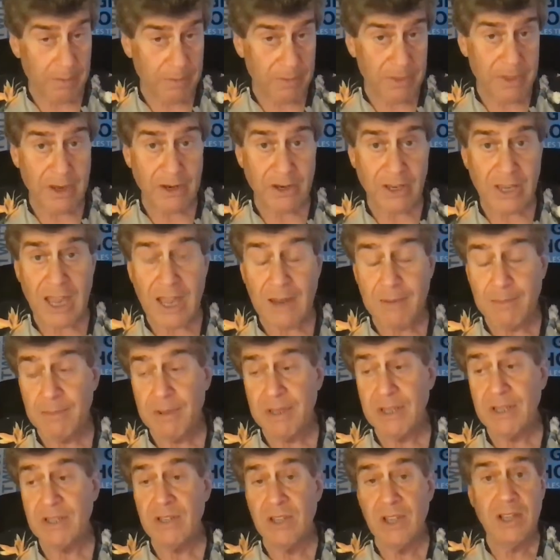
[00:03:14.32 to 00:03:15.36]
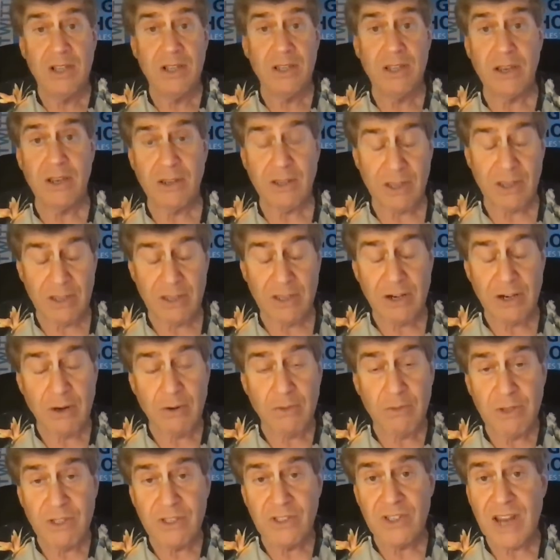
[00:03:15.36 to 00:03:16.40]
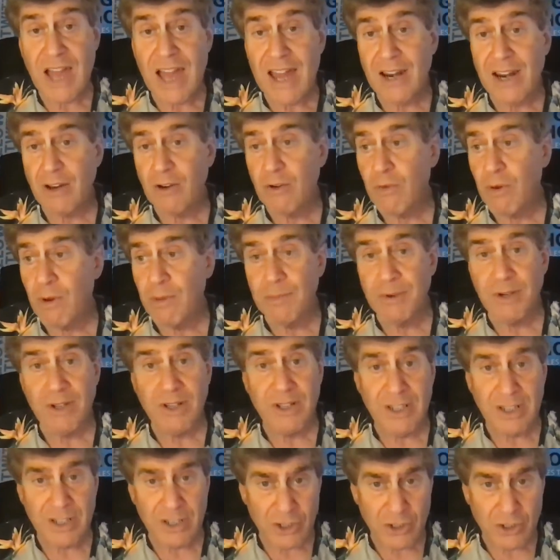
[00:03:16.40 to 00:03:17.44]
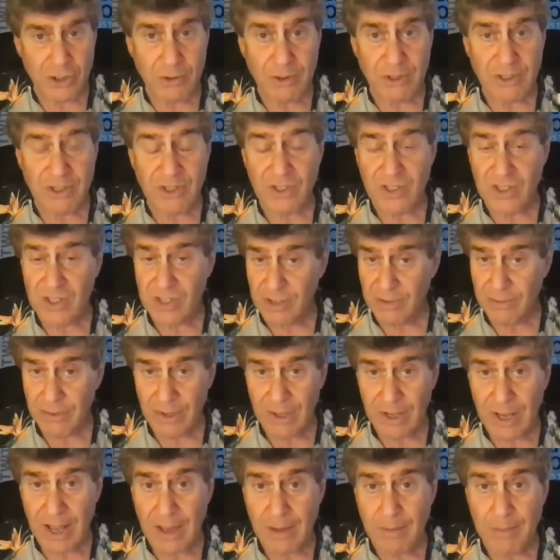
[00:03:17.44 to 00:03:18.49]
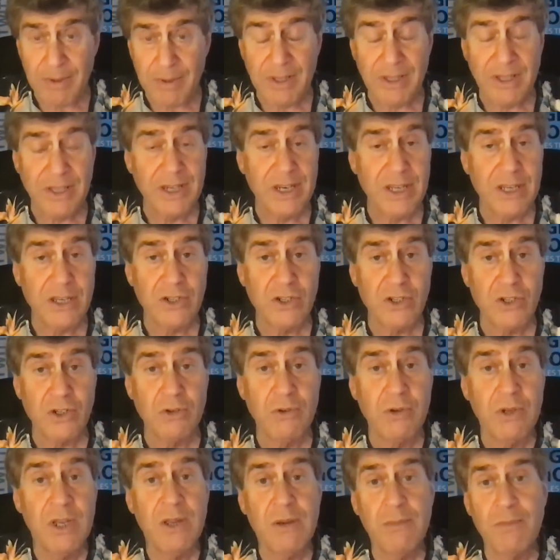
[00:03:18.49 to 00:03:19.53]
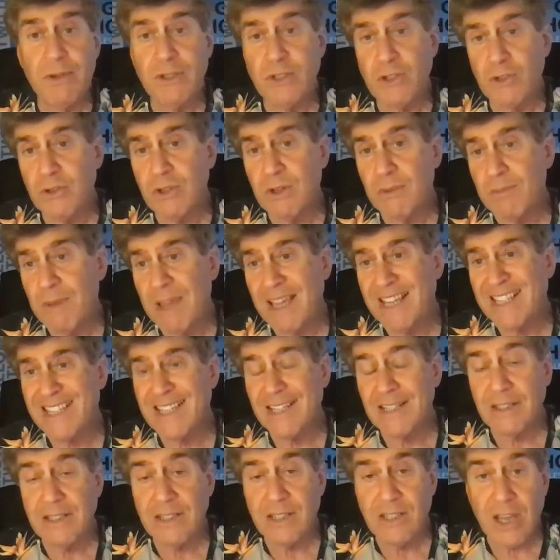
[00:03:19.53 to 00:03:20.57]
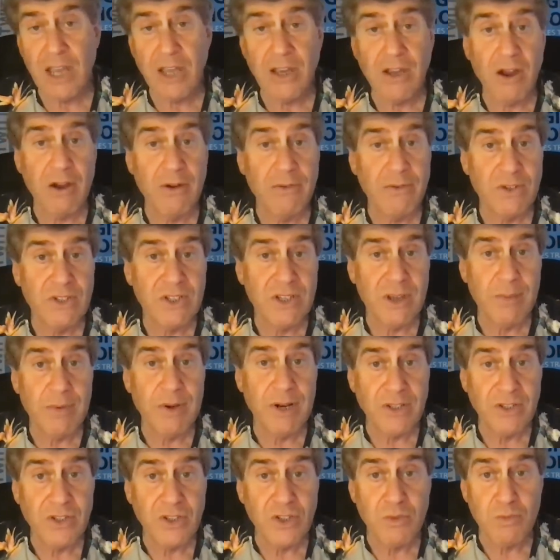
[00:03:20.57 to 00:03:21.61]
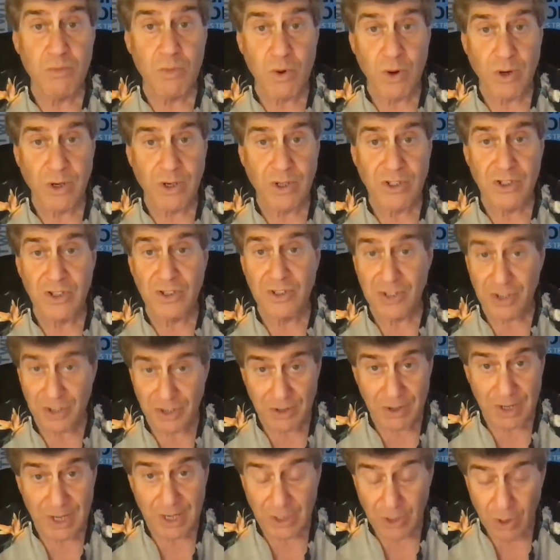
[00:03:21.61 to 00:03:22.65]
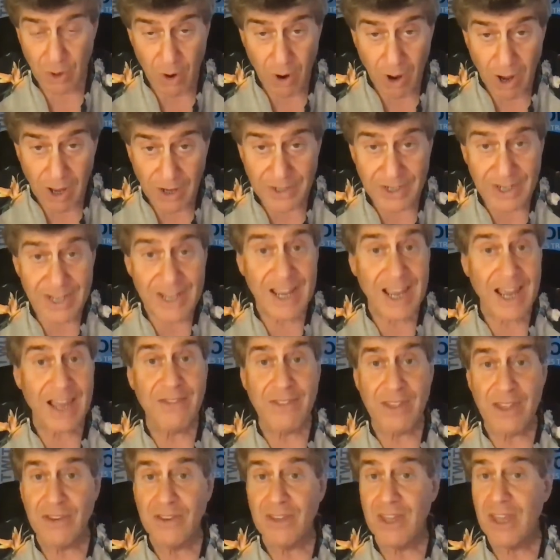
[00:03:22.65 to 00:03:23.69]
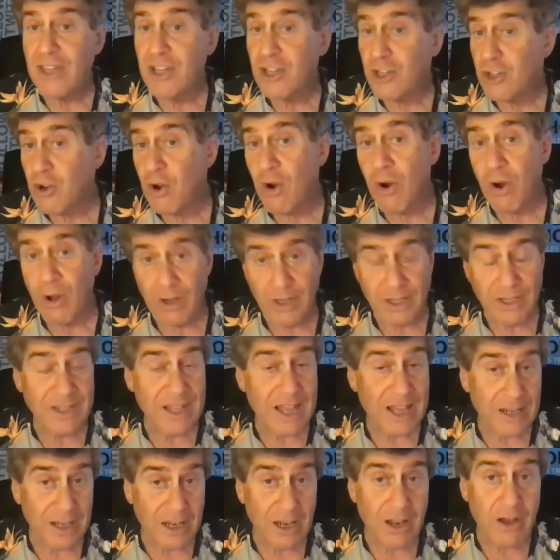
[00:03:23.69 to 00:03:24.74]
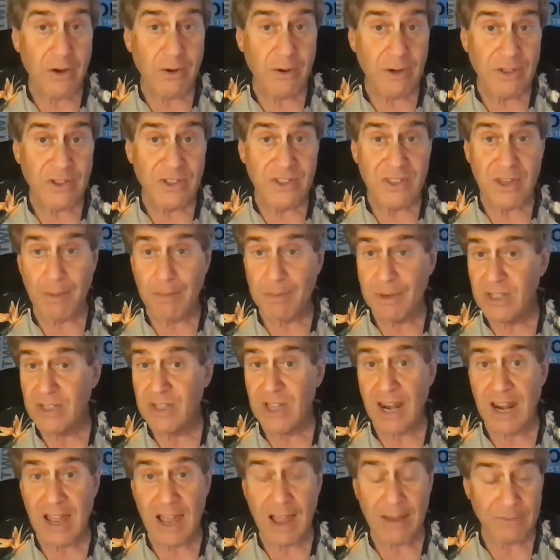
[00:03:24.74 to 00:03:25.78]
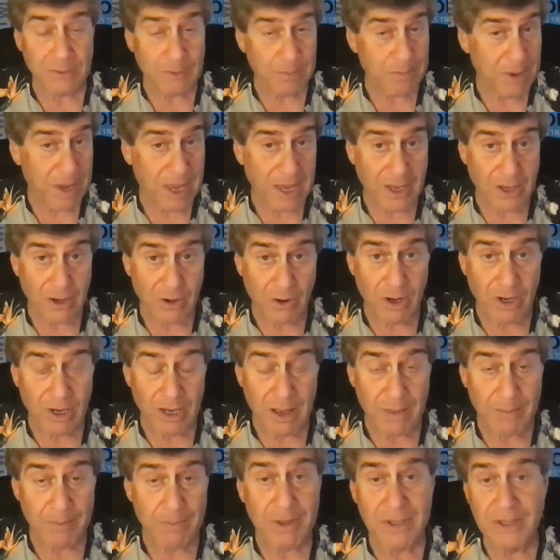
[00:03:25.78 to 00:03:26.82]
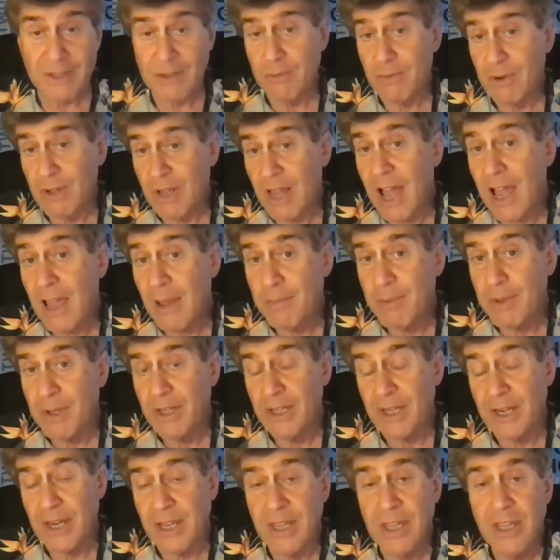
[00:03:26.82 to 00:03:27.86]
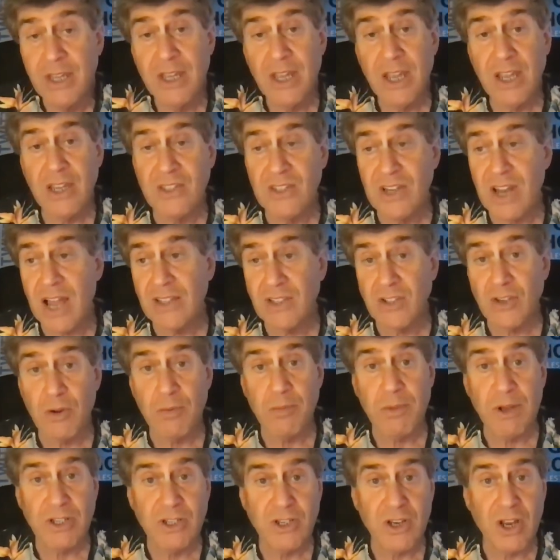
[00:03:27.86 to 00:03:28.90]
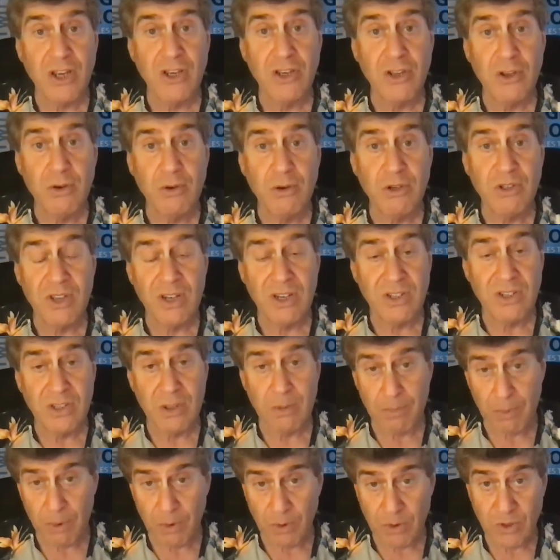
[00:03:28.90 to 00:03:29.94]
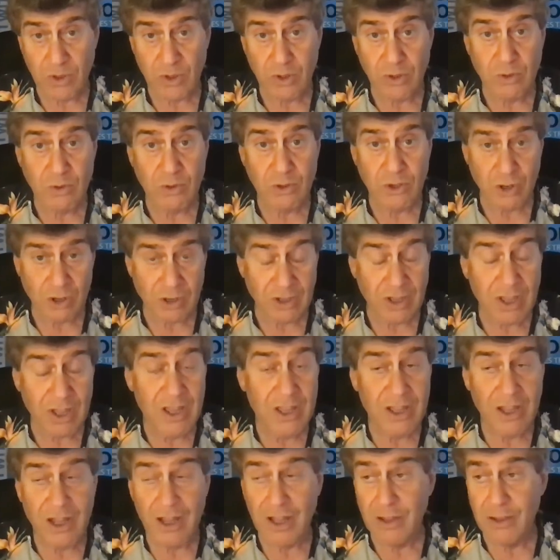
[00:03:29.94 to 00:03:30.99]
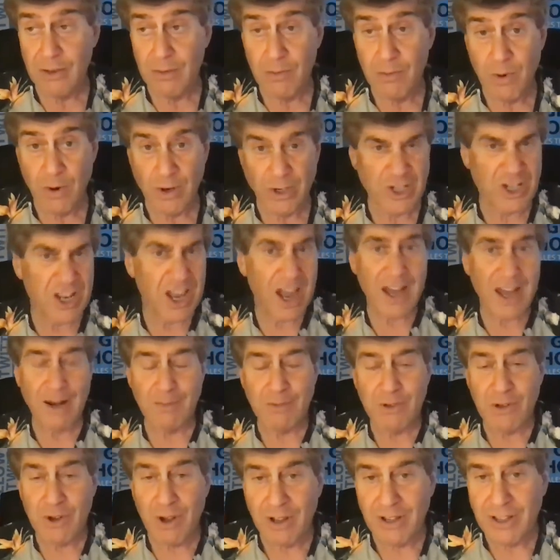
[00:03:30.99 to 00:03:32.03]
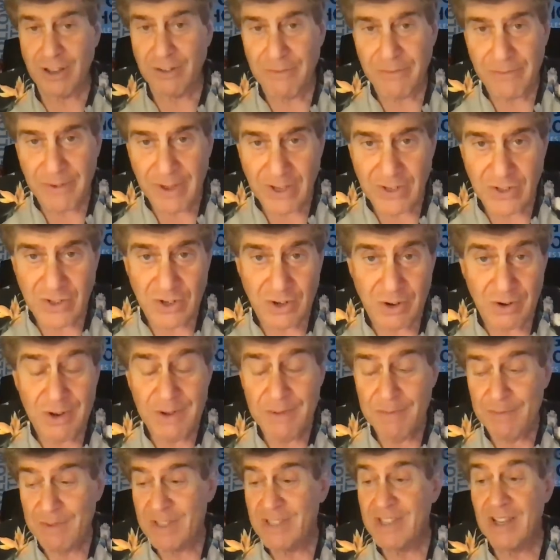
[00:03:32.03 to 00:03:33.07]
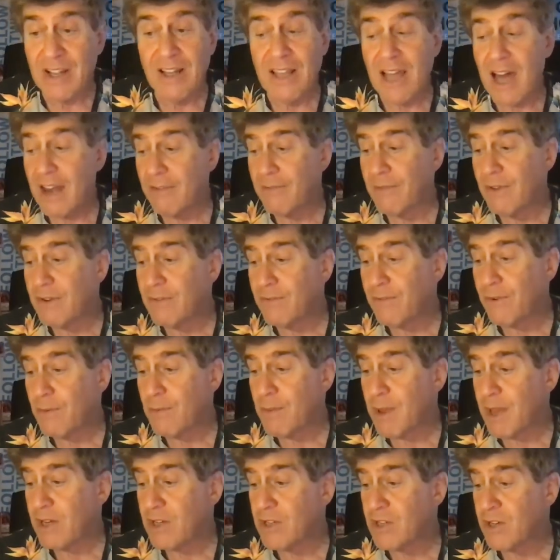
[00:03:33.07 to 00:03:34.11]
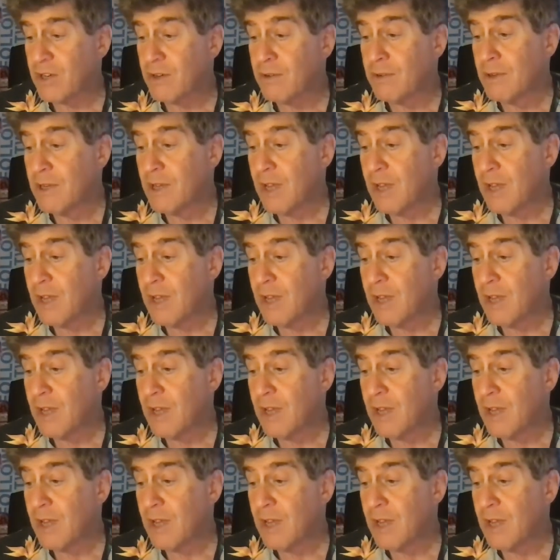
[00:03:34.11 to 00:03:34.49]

There can be, you know, it's not a criminal issue, it's a civil liability issue, but you could basically take over someone else's mortgage until you get caught, and then they could call in that loan, and somebody's going to have to pay it all up. But the liability is not so much on you as it is the person who took the mortgage. God, I'm talking fast here. It's a lot of information,